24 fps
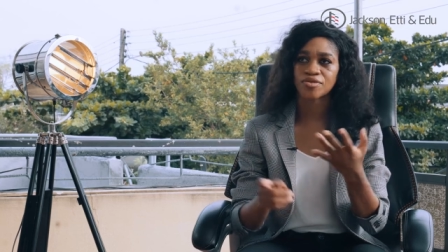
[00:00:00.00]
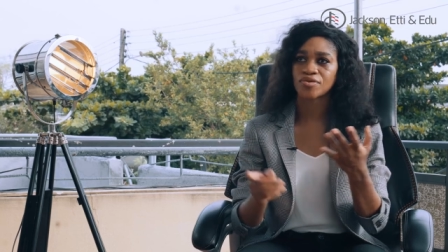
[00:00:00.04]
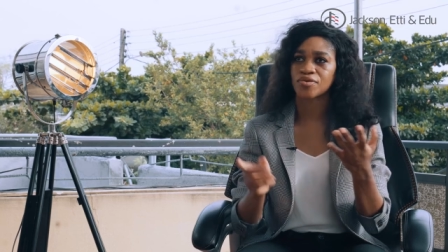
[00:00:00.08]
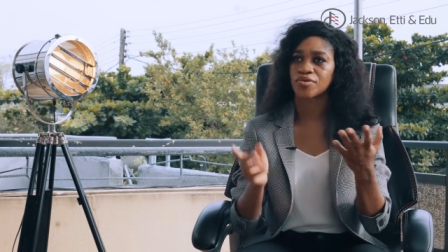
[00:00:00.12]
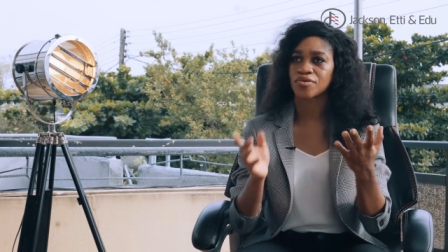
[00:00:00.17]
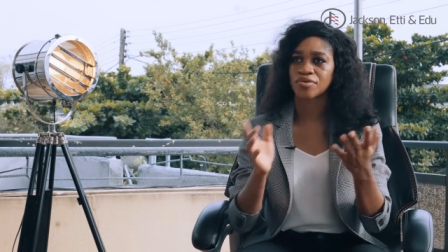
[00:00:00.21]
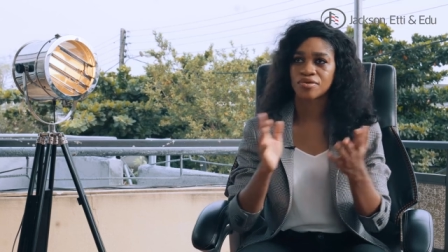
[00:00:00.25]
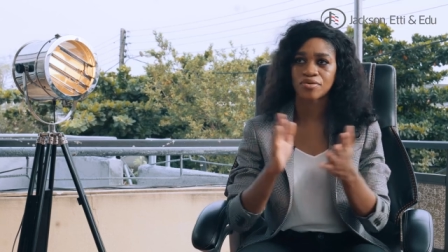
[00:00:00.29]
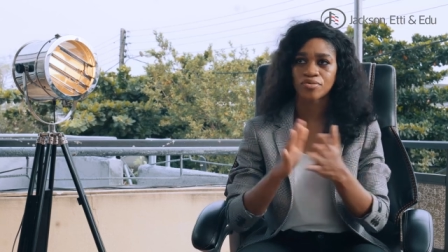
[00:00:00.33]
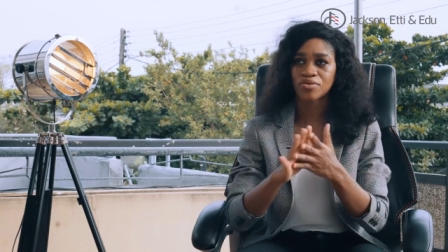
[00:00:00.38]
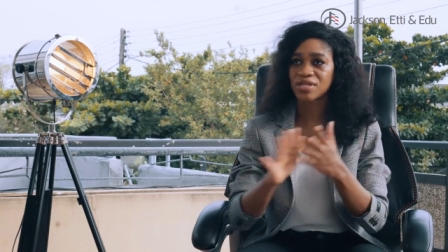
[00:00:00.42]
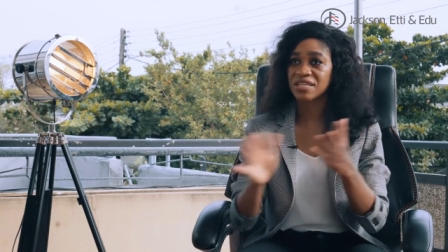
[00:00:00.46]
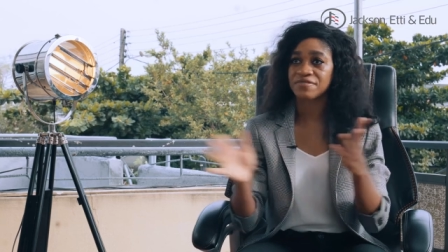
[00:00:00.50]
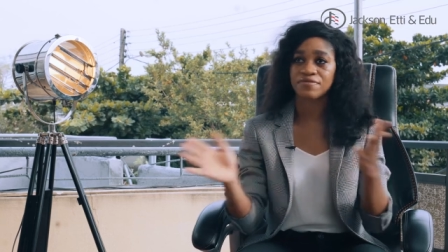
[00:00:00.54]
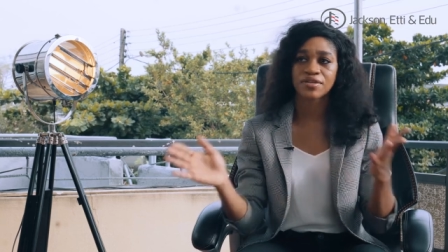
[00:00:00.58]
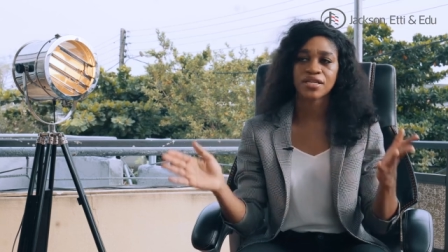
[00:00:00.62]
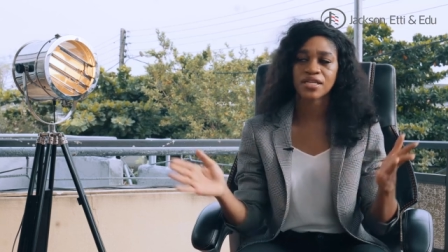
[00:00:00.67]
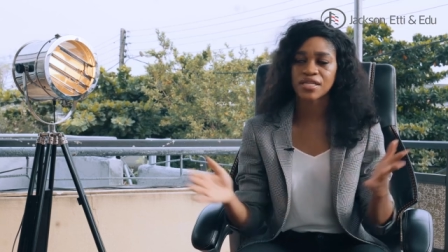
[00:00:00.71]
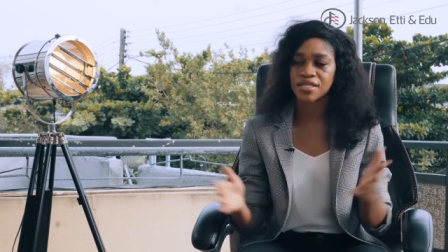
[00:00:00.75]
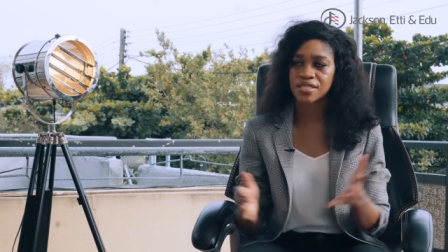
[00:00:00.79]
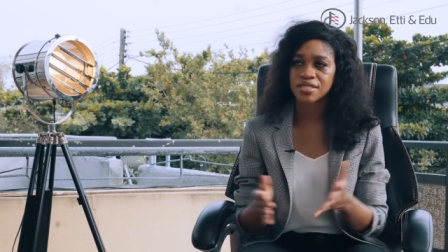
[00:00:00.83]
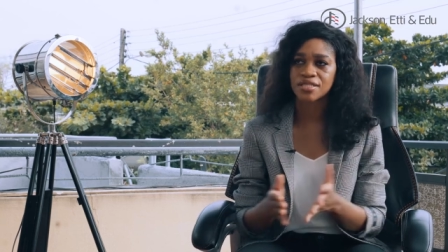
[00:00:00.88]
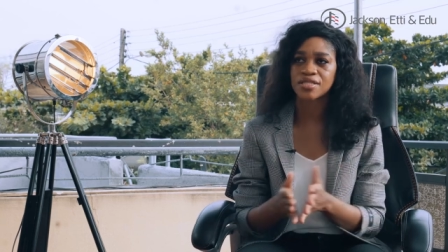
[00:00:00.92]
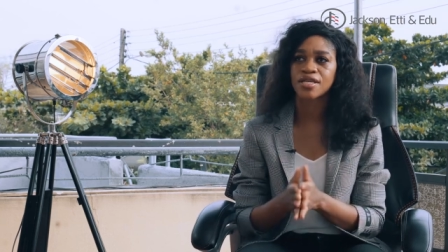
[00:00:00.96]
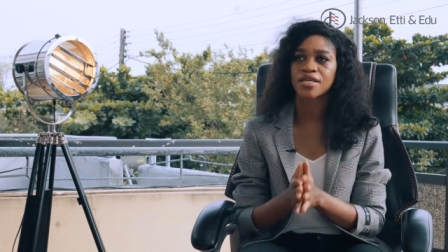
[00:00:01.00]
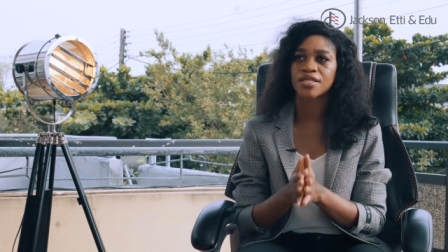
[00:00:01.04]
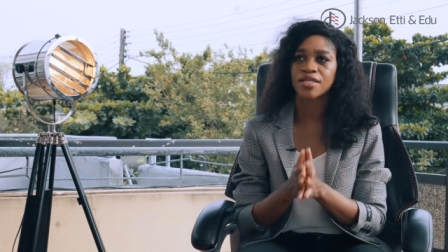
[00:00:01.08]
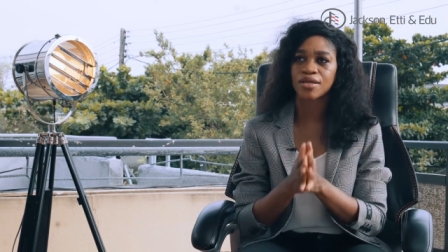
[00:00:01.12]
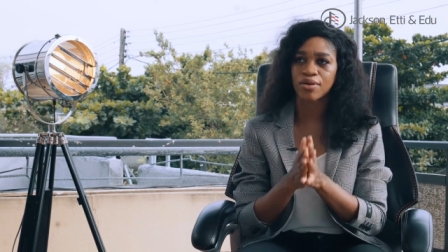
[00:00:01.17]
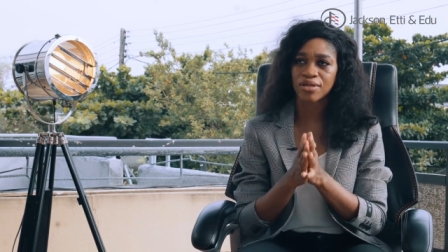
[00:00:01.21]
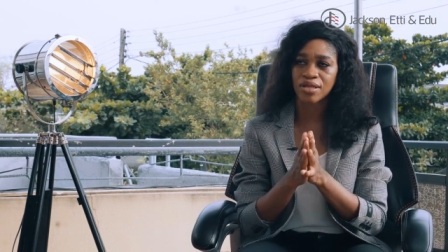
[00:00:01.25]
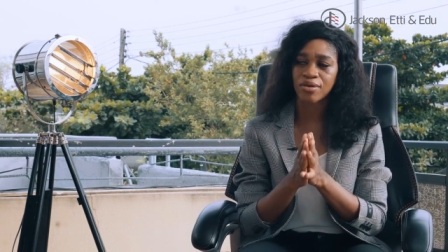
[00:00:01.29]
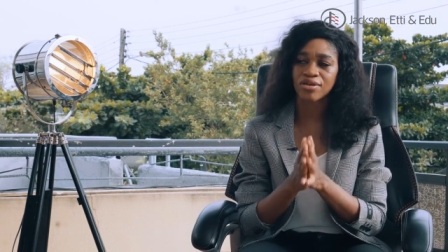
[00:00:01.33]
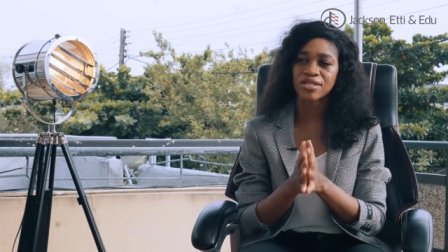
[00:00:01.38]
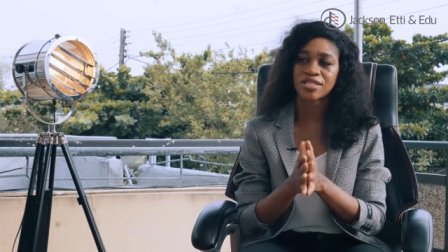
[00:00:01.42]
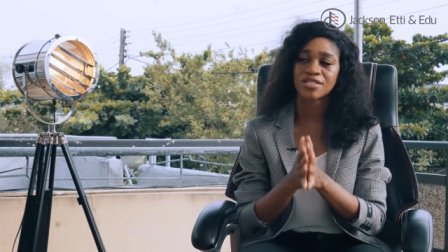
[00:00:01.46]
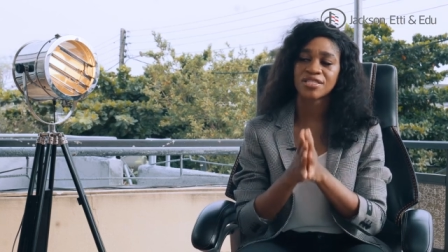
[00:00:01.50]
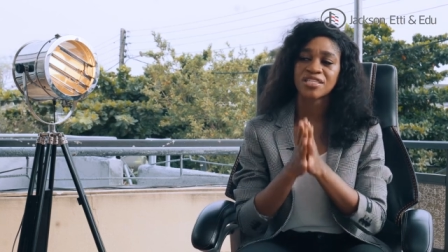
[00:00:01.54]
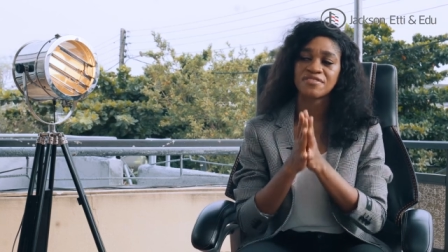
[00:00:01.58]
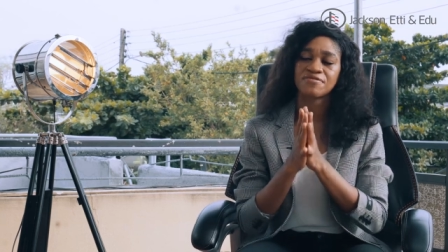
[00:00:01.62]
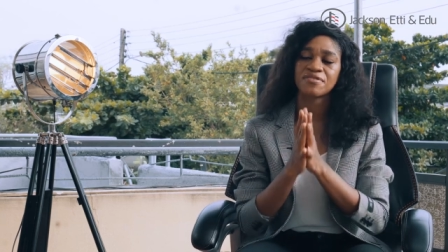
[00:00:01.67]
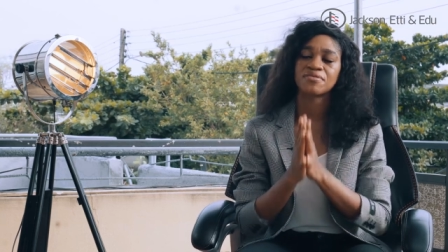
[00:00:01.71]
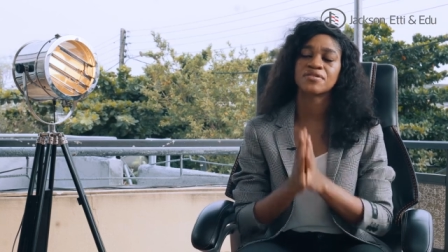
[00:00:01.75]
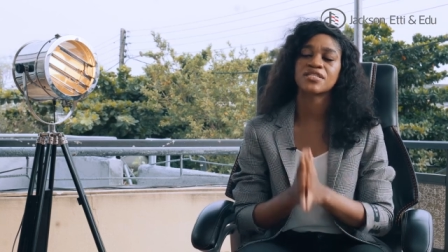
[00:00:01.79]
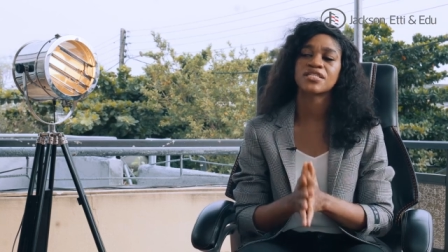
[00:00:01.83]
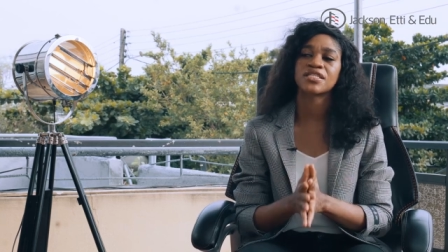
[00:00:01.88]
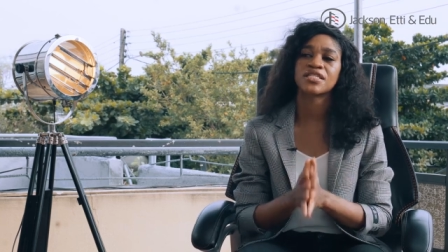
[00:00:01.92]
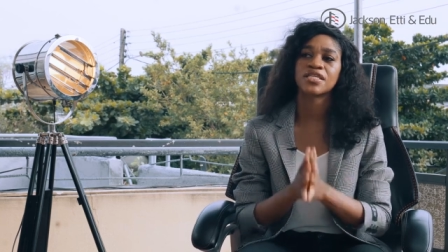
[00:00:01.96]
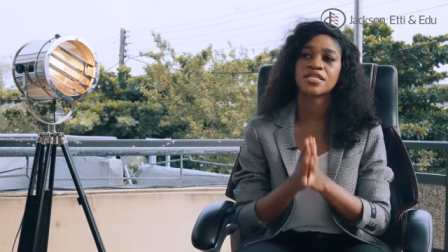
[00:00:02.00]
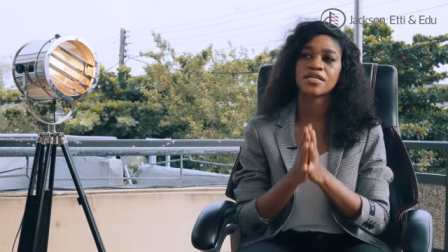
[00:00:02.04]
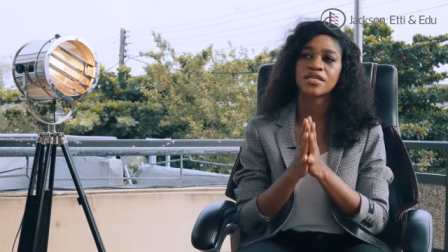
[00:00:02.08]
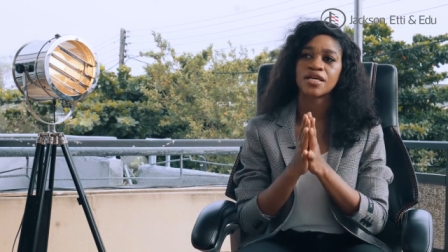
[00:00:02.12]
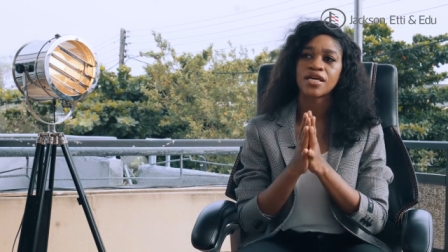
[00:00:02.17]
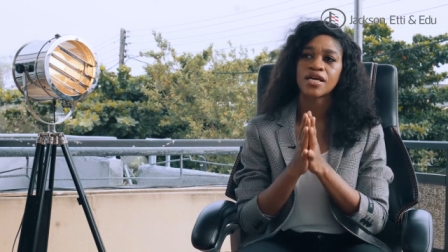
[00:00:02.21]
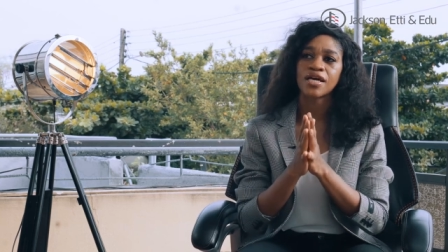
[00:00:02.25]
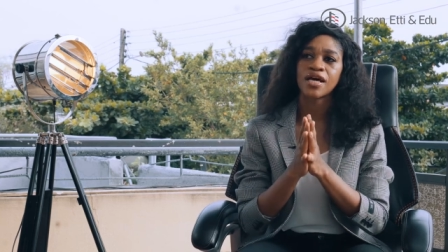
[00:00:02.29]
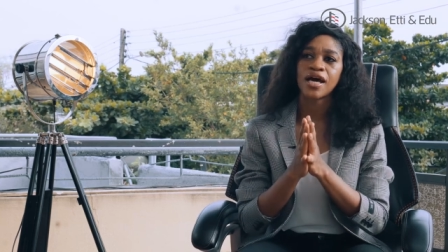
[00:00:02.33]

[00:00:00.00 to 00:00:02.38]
or whatever it is. That was actually very key.